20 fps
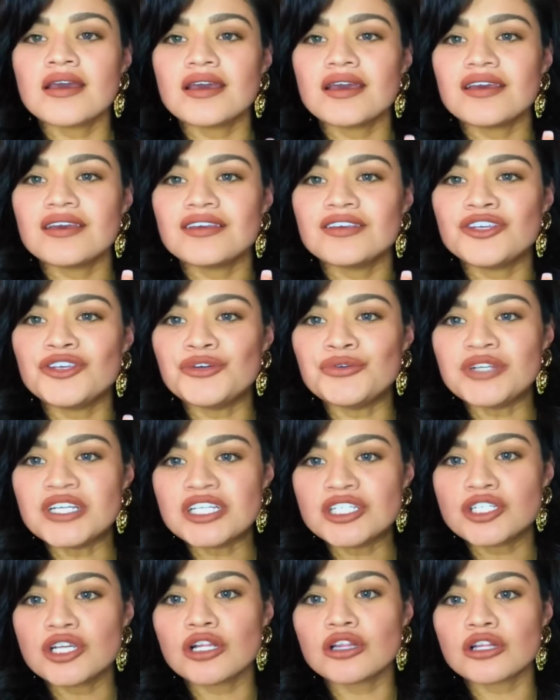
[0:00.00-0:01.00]
you
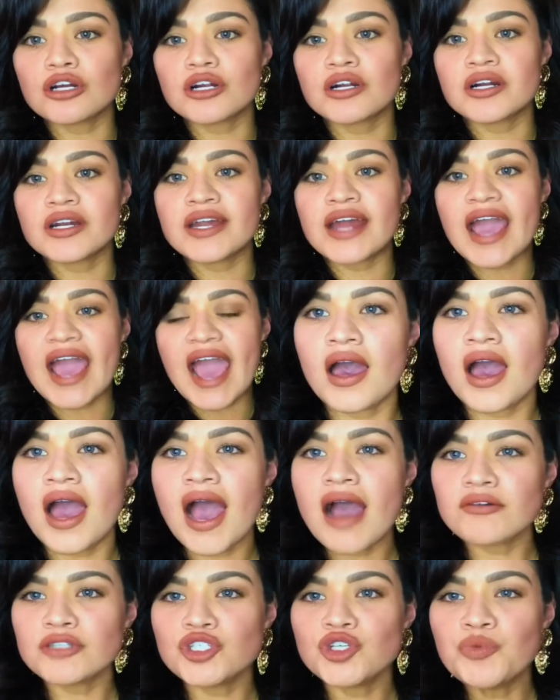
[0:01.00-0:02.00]
need to learn
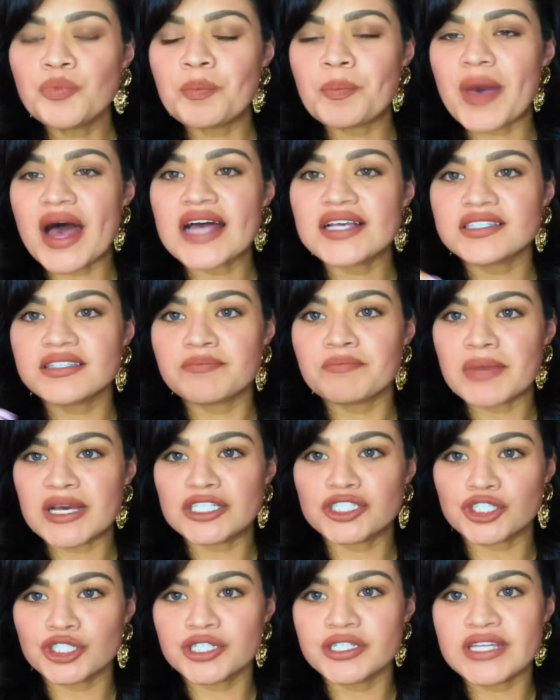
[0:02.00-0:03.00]
how to best
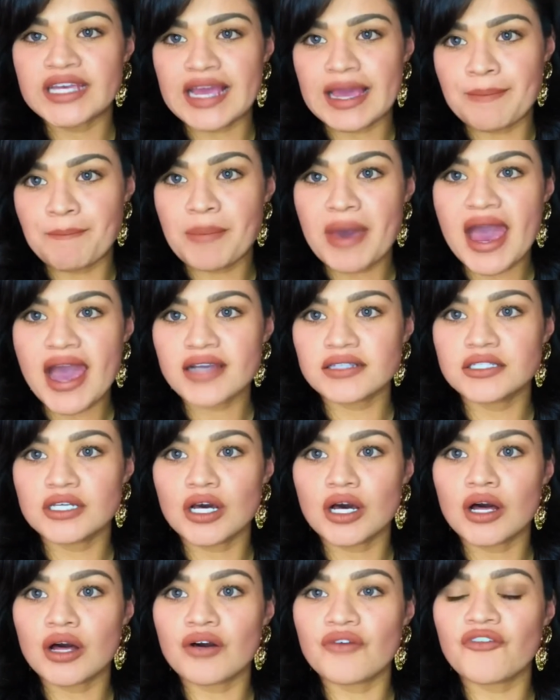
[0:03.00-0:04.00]
measure the impact
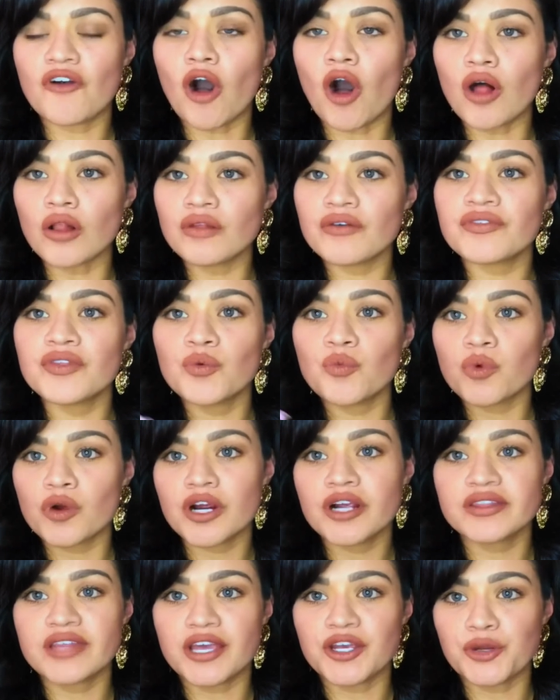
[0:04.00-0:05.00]
of all of the
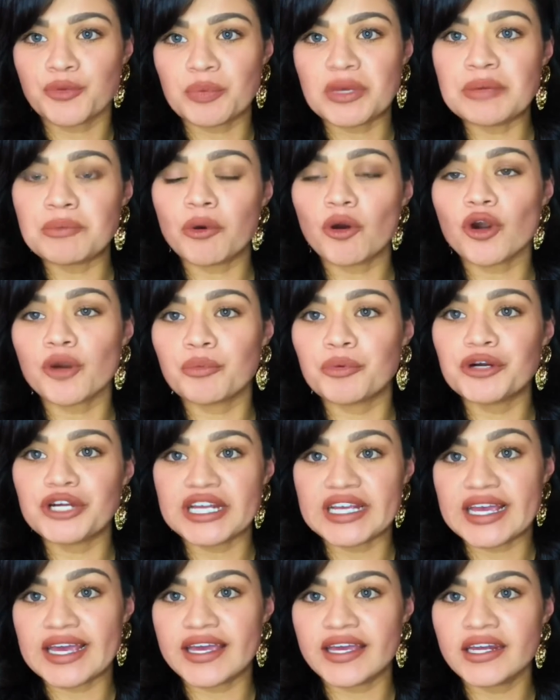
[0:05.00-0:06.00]
work that your people are
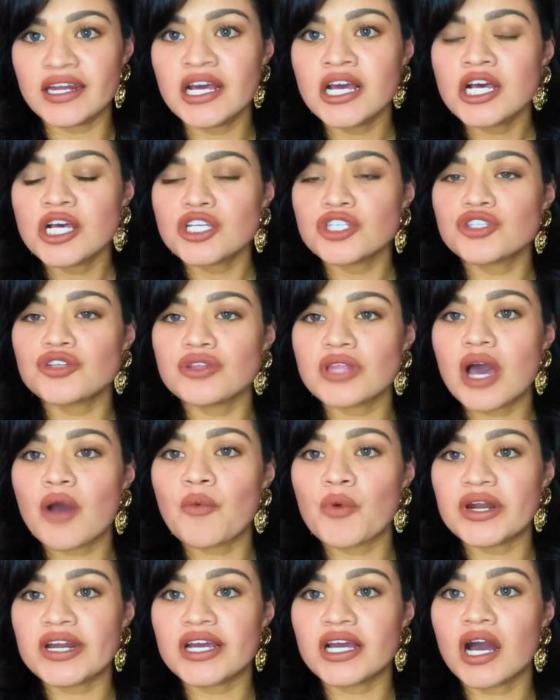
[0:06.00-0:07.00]
putting in, so that
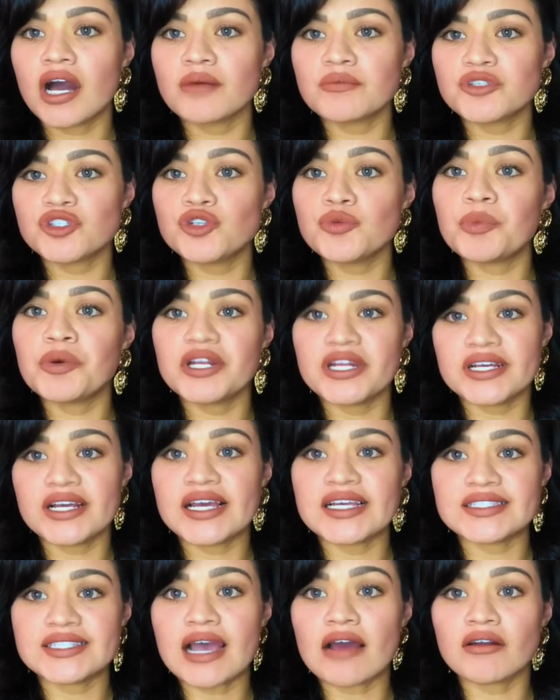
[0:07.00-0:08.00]
when it comes to putting
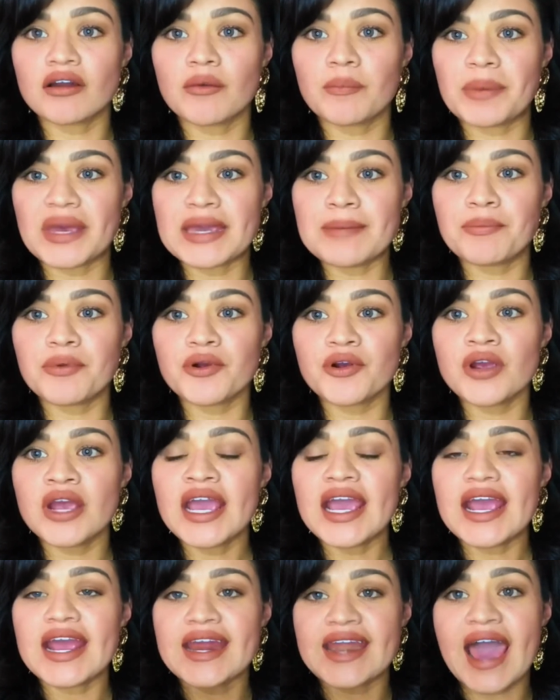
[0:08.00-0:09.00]
it down on paper,
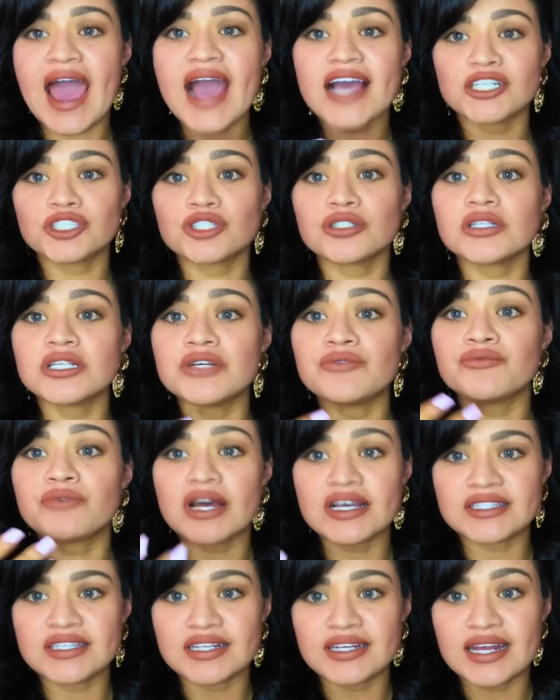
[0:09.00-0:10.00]
it actually
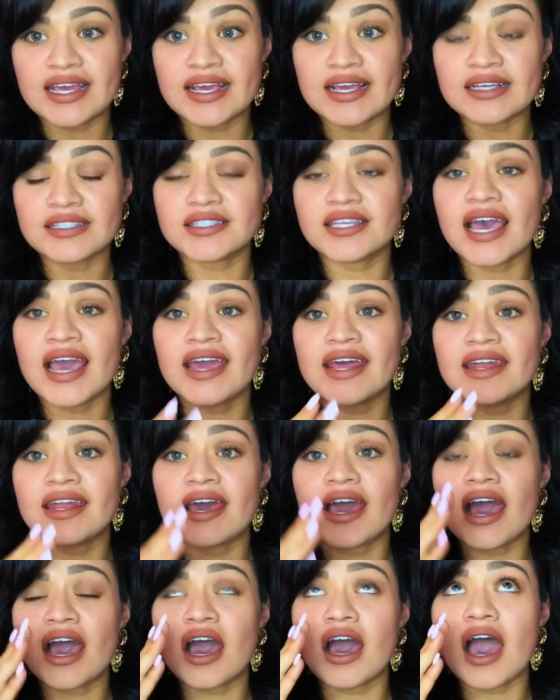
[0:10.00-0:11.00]
resonates
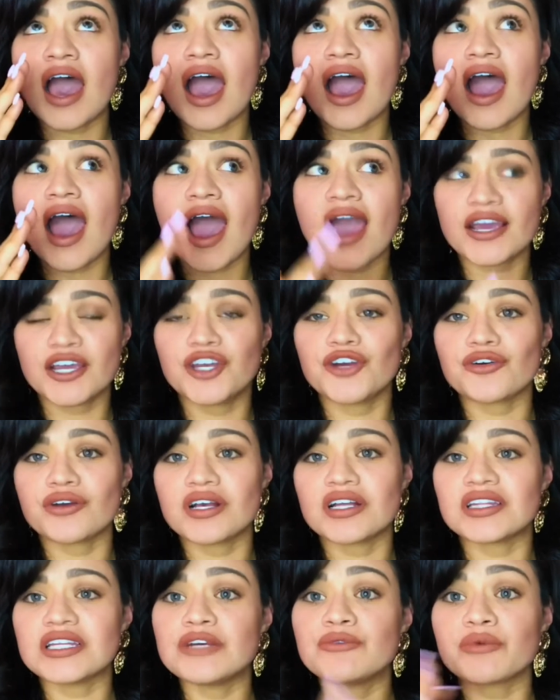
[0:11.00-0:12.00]
and
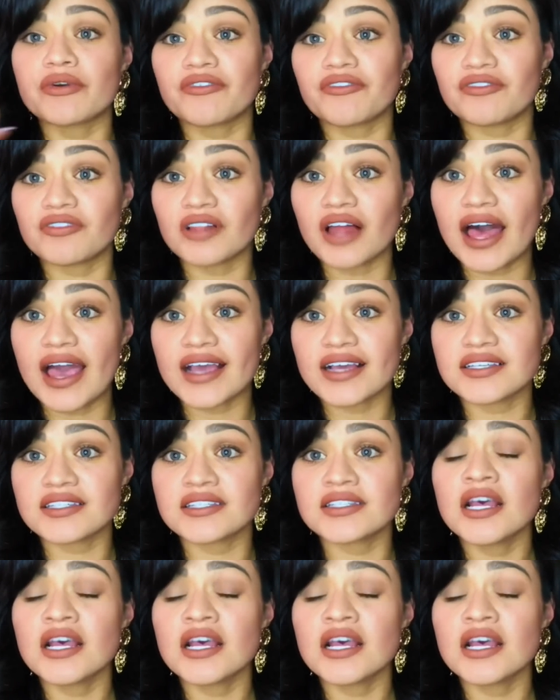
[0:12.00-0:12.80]
accurately reflects